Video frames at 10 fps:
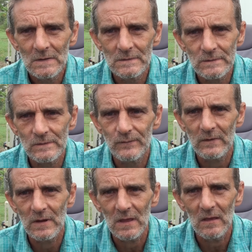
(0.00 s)
This is
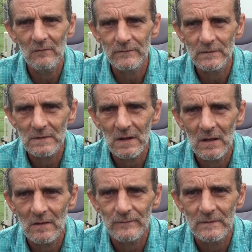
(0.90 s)
very evident
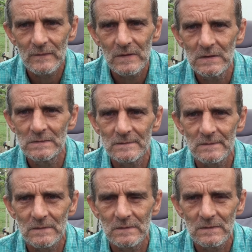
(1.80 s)
after the
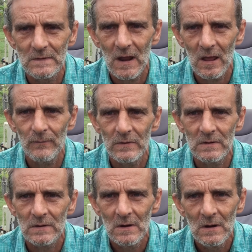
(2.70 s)
incident that
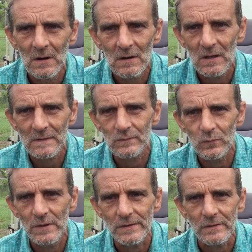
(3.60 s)
happened last
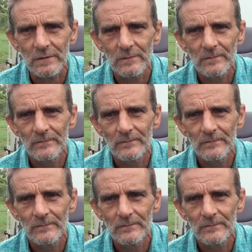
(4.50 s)
week.